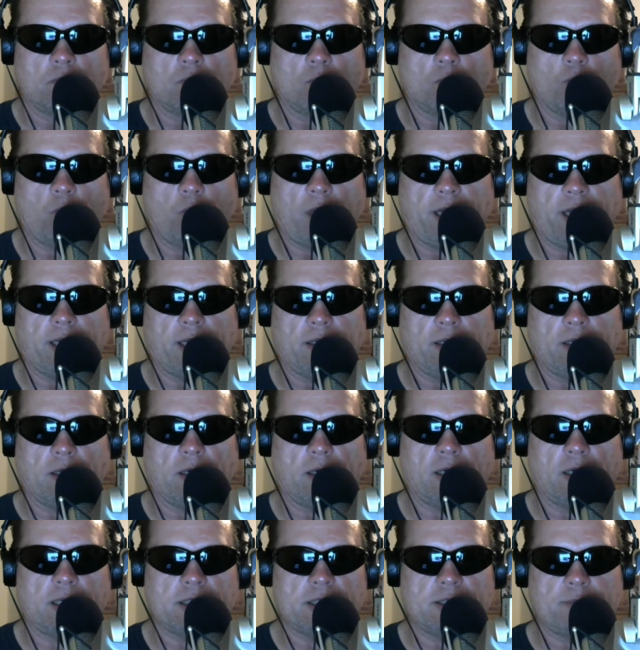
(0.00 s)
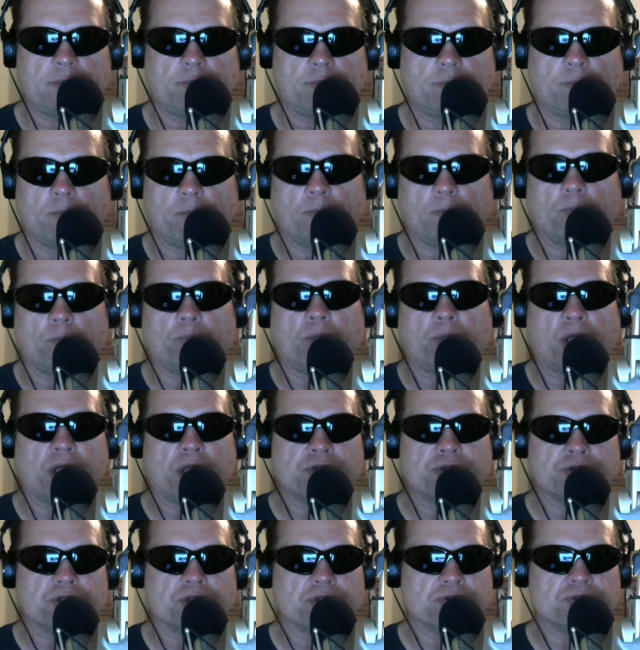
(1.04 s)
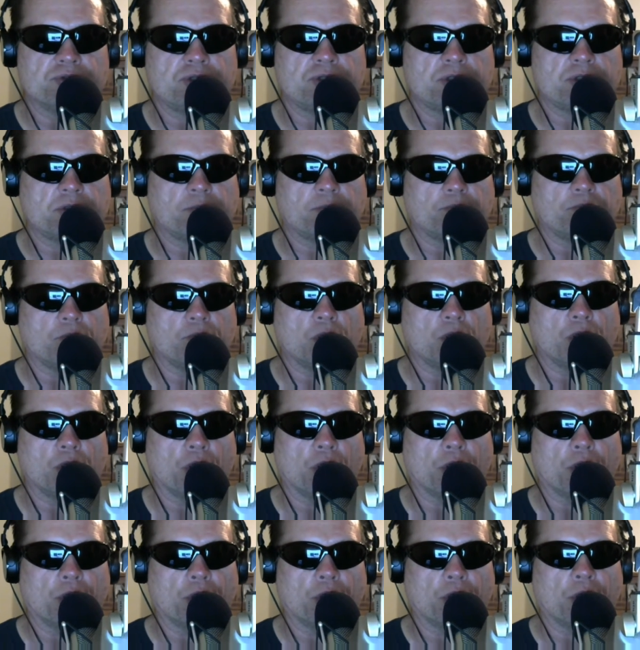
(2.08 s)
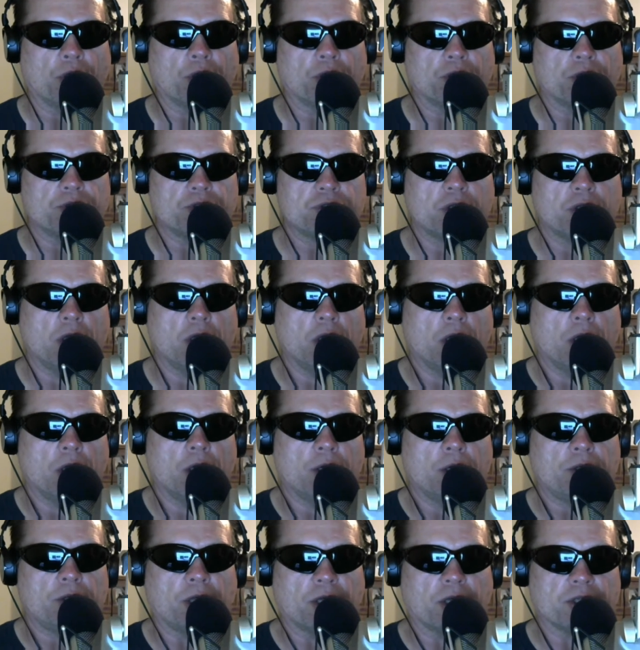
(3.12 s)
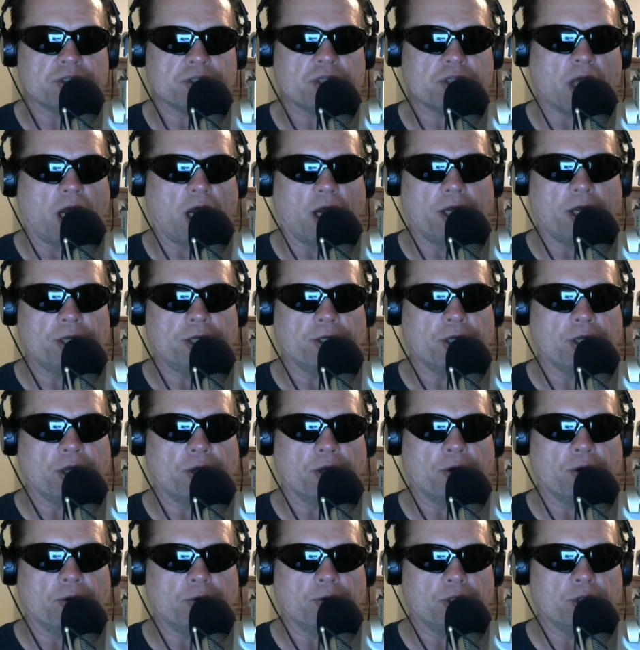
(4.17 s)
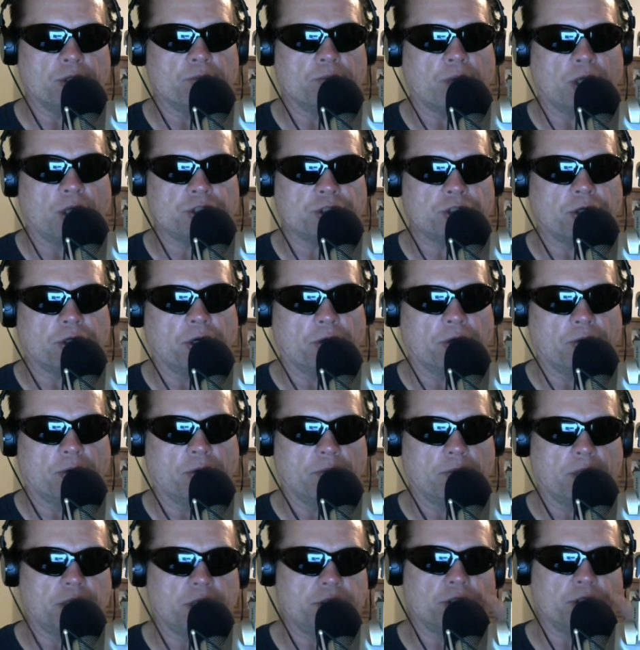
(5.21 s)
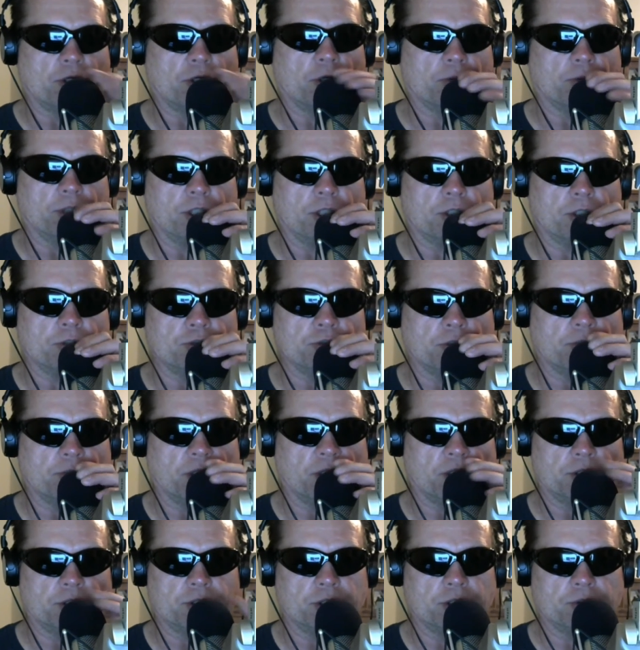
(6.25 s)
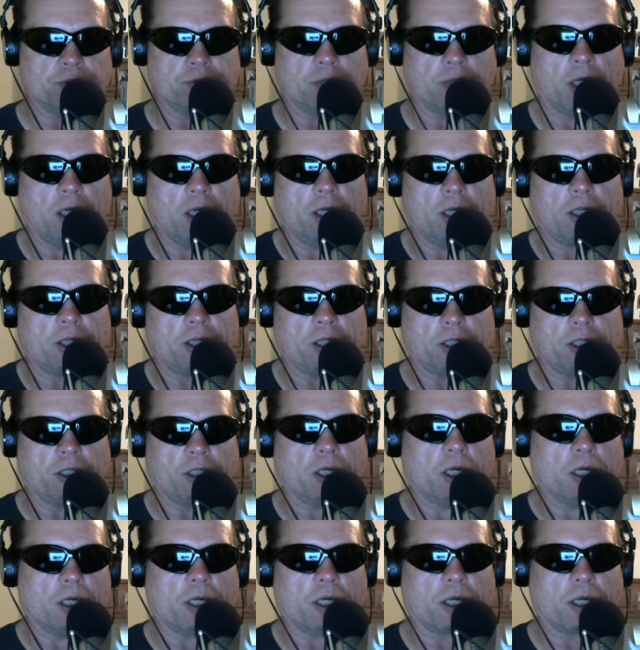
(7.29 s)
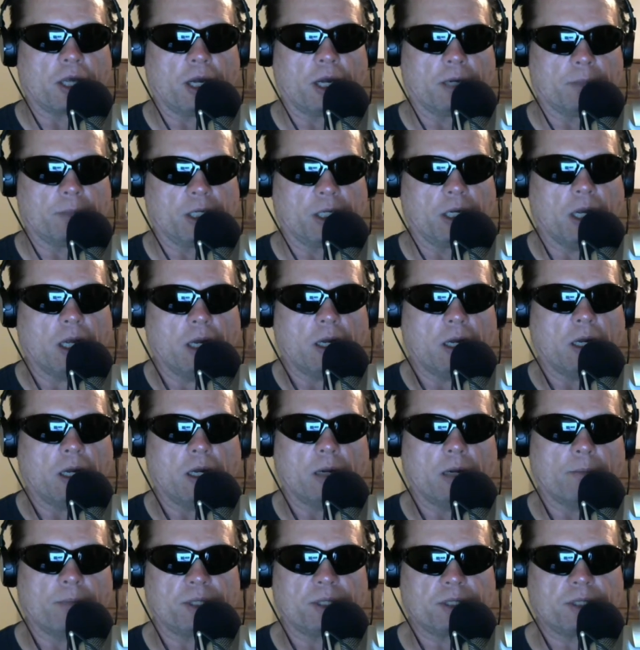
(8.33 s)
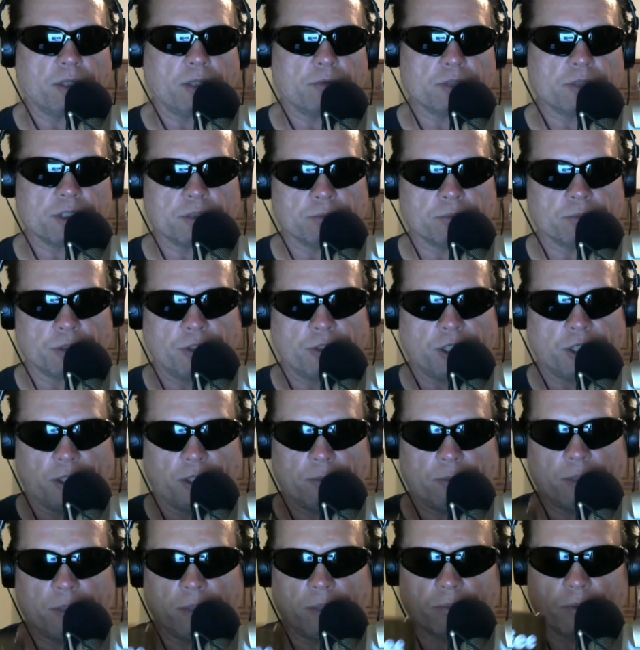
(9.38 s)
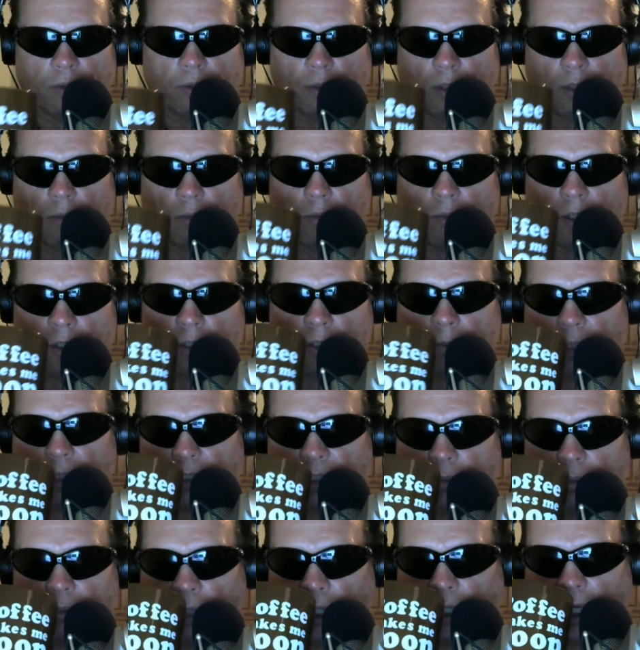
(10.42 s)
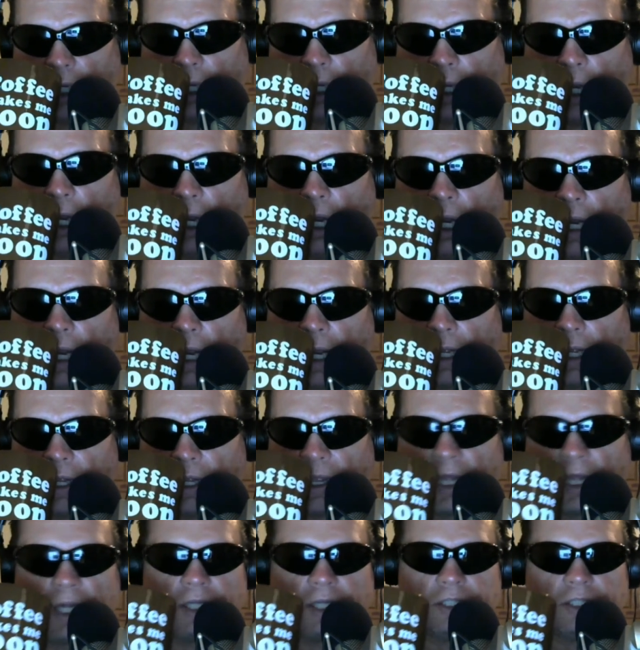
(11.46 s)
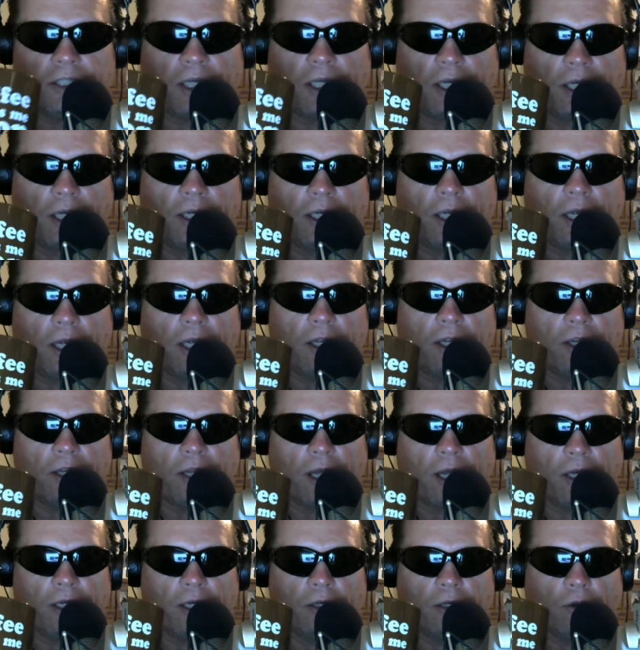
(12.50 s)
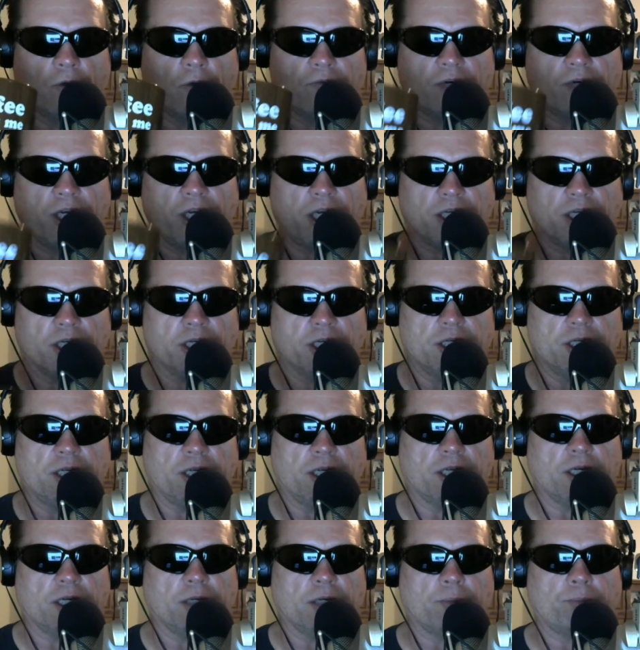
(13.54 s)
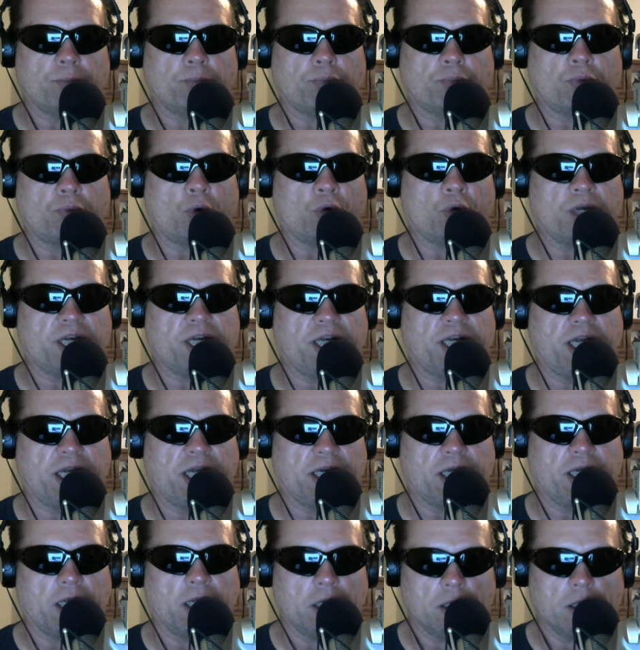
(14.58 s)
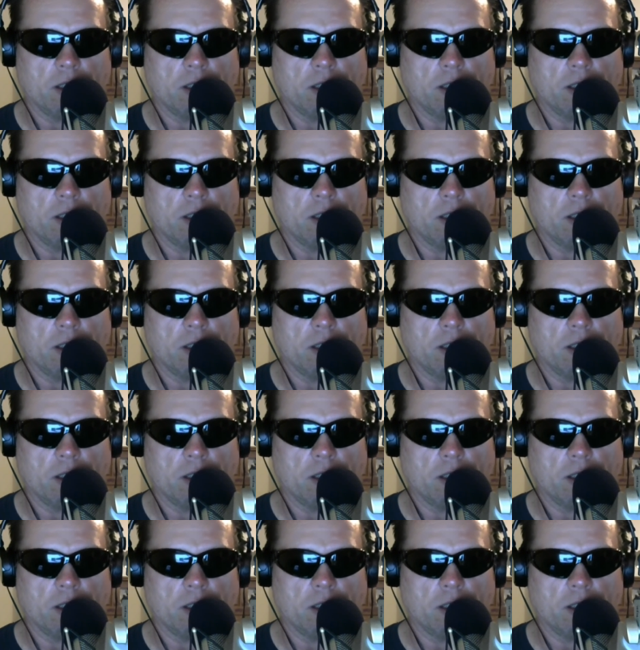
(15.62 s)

When us peasants, yes, I know you bought your home and you're only contributing to the economy, but there were some greedy people that wanted to make some money, and they did, and then it overheated and it broke it.